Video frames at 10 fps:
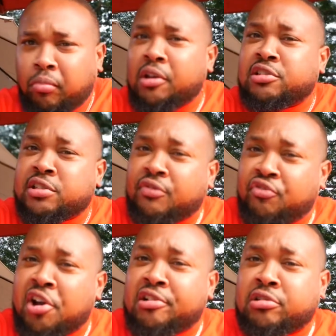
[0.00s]
This is a
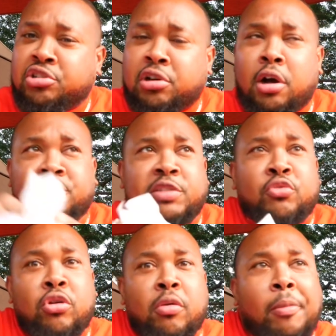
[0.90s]
very good sauce. It's
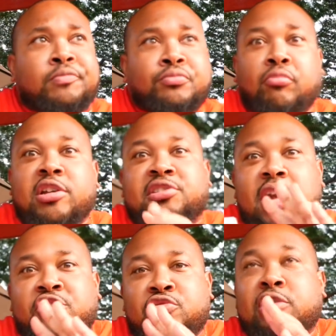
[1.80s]

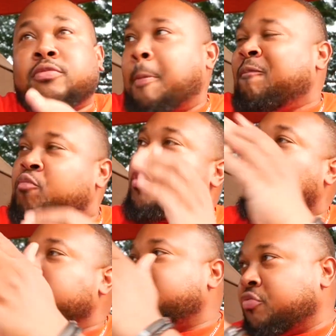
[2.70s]
not too,
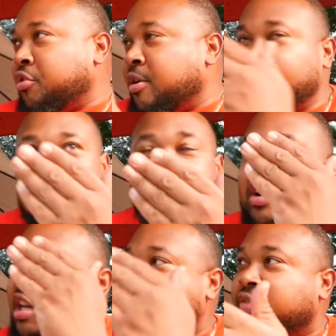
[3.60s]
what's the word?
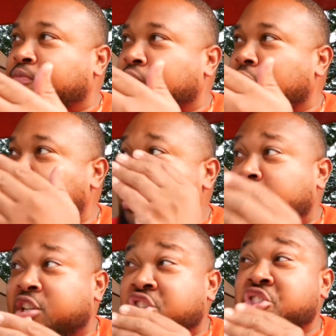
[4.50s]
Is it
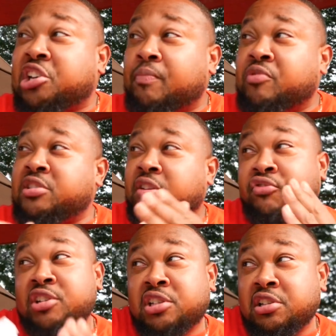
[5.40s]
when it's thick, is it
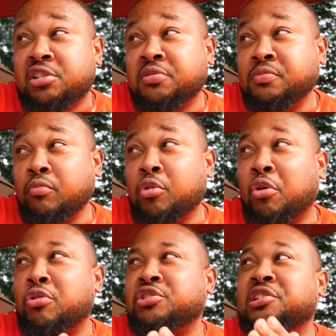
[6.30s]
viscous
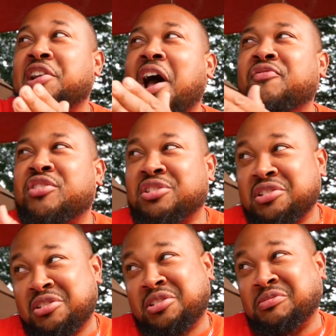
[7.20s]
or is it not
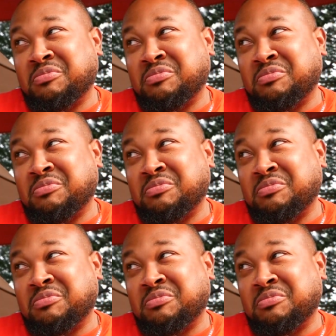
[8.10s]
viscous?